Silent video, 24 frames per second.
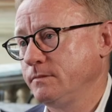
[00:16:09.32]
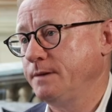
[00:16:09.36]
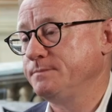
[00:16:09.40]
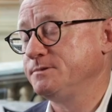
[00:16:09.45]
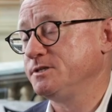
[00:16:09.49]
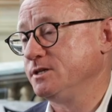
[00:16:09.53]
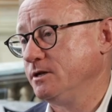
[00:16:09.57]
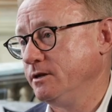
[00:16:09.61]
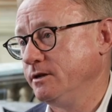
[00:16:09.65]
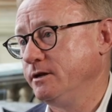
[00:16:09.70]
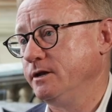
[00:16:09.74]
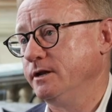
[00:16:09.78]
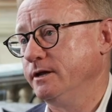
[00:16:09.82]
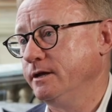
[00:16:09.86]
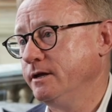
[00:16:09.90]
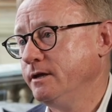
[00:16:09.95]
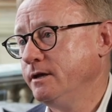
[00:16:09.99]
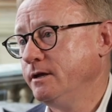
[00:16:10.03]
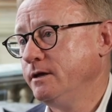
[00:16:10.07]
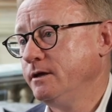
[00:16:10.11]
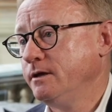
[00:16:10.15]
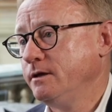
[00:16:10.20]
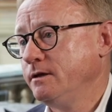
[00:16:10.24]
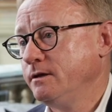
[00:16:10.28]
Absolutely.
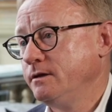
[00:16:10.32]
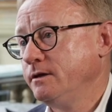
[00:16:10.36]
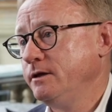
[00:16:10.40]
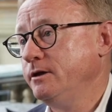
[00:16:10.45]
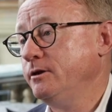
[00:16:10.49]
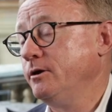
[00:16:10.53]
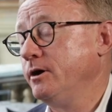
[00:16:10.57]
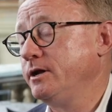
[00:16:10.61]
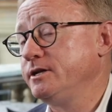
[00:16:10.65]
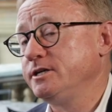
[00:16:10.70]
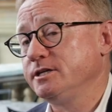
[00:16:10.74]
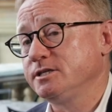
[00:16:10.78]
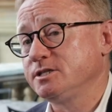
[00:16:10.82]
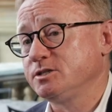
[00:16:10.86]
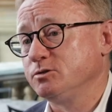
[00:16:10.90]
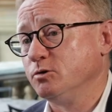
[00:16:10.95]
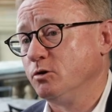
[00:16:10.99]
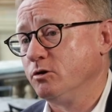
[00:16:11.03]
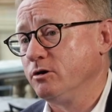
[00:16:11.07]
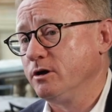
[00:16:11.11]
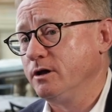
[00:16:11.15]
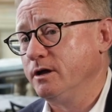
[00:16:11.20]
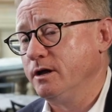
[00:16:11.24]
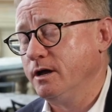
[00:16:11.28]
You know, I just
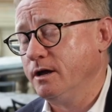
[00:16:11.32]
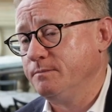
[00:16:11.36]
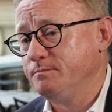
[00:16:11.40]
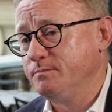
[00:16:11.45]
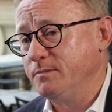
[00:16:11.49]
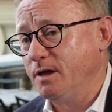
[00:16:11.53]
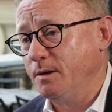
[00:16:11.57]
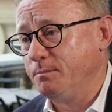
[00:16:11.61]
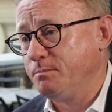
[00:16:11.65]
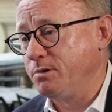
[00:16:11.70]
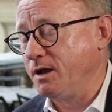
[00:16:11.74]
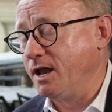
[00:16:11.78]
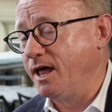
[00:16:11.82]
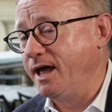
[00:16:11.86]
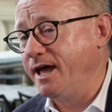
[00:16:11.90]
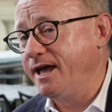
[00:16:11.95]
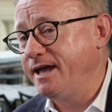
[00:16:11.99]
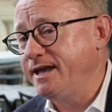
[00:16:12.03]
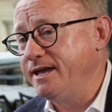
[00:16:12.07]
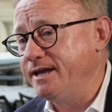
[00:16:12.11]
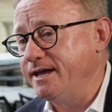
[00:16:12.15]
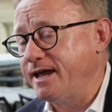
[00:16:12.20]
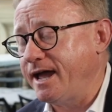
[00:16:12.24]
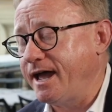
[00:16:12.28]
saw a, a, a
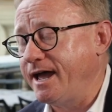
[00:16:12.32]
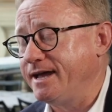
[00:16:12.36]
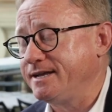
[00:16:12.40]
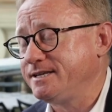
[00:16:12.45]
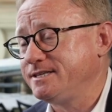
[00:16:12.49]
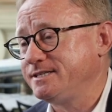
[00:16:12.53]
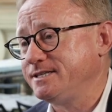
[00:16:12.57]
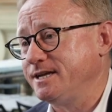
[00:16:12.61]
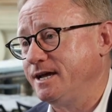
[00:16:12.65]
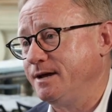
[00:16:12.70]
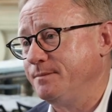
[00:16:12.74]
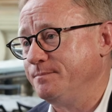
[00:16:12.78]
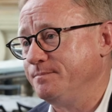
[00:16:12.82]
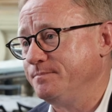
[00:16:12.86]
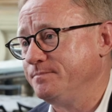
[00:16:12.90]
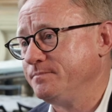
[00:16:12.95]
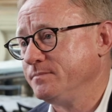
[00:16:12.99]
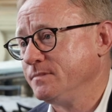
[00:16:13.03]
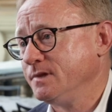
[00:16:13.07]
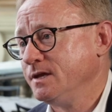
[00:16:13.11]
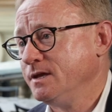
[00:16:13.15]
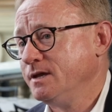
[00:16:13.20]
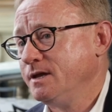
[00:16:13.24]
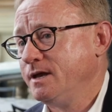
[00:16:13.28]
play at, um,
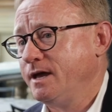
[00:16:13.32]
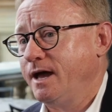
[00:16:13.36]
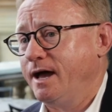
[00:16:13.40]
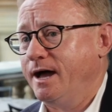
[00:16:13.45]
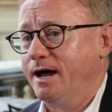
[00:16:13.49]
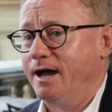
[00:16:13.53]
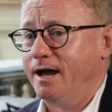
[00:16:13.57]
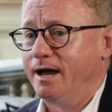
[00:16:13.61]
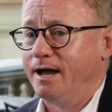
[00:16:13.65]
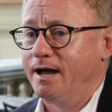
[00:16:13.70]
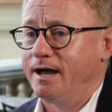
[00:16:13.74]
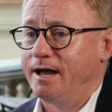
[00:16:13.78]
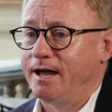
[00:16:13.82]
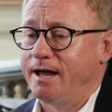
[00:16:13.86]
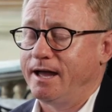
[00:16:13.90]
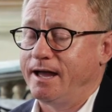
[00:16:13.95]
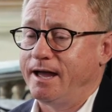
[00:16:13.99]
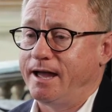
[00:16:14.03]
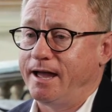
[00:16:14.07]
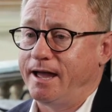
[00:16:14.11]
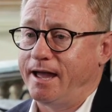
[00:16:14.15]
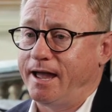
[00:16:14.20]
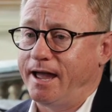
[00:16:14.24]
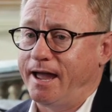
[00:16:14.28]

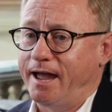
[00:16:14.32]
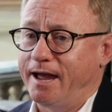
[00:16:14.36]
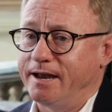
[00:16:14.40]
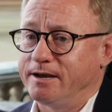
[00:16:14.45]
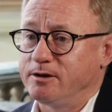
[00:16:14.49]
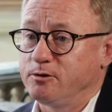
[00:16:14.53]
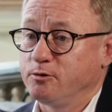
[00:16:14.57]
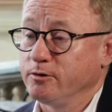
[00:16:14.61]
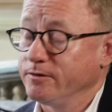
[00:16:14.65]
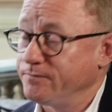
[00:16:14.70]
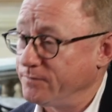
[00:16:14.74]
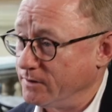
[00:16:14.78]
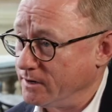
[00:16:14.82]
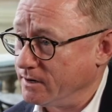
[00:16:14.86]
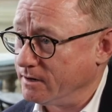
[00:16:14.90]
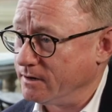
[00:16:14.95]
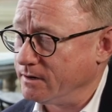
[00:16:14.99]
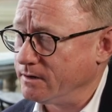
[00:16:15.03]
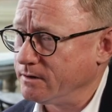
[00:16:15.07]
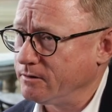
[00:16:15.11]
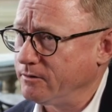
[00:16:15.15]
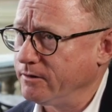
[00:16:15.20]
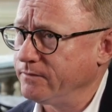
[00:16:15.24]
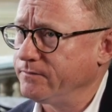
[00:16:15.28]
uh, at Griffin,
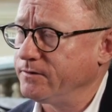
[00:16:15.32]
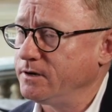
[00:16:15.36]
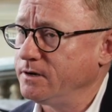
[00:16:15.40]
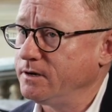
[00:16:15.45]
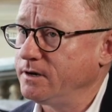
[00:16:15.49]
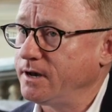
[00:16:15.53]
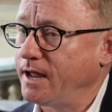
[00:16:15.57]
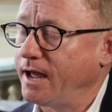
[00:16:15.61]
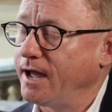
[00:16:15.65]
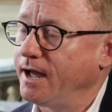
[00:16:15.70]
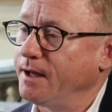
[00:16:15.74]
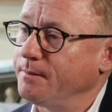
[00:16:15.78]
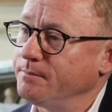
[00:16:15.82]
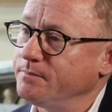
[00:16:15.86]
Griffin, yeah.